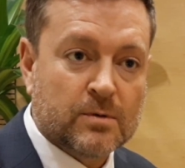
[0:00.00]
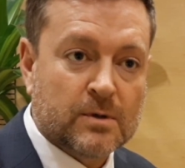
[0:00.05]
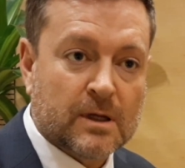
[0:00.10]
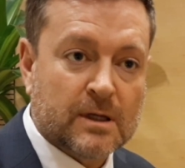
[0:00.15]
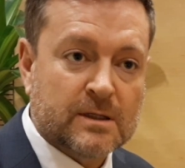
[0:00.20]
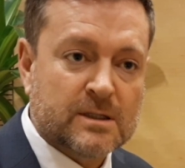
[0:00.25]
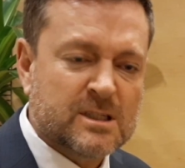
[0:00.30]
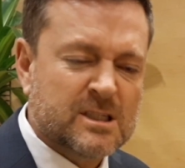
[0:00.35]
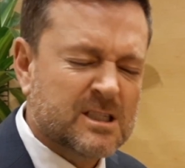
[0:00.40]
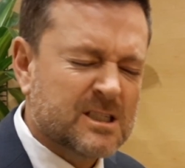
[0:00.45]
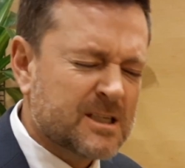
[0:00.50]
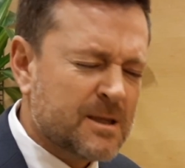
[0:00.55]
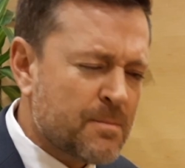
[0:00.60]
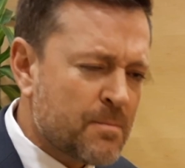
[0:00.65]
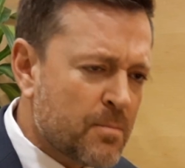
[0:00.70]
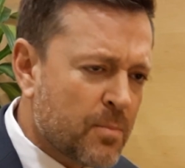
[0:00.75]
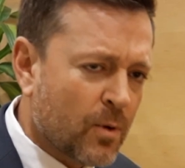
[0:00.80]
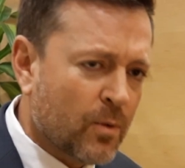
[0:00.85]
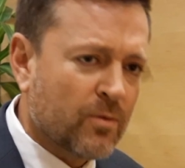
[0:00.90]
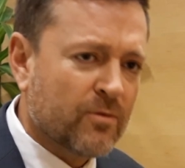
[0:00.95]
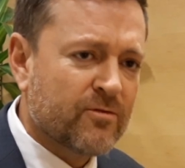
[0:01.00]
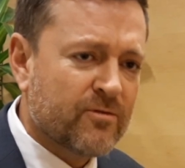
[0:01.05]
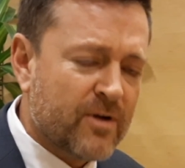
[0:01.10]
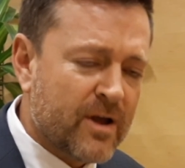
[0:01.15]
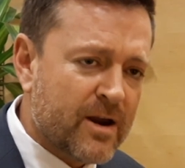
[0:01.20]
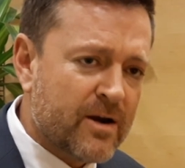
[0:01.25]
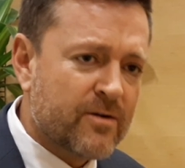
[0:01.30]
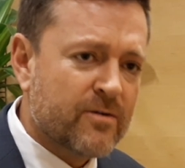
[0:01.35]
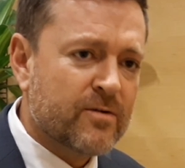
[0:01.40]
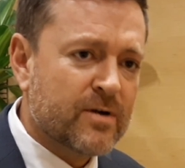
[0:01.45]
a simple,
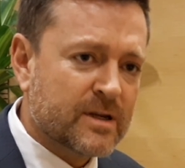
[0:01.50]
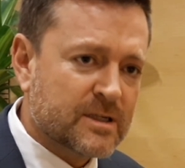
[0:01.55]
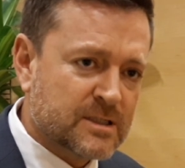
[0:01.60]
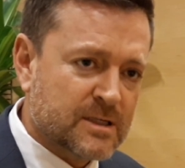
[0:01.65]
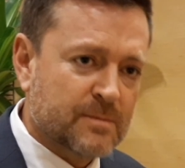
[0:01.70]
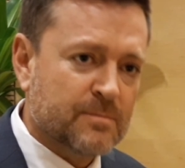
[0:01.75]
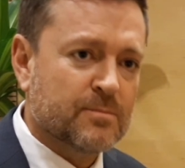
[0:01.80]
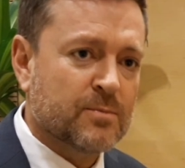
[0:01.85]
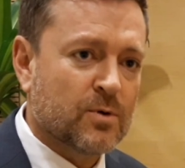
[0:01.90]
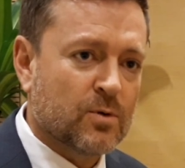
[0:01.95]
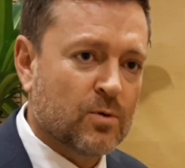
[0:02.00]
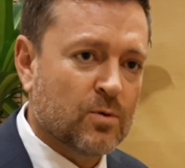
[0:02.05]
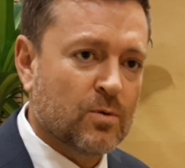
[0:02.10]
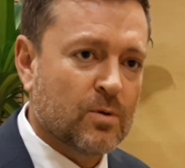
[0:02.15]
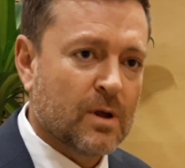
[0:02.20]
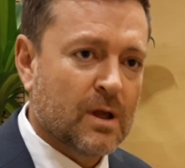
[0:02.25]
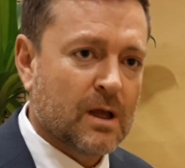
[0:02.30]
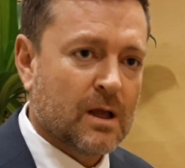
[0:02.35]
very simple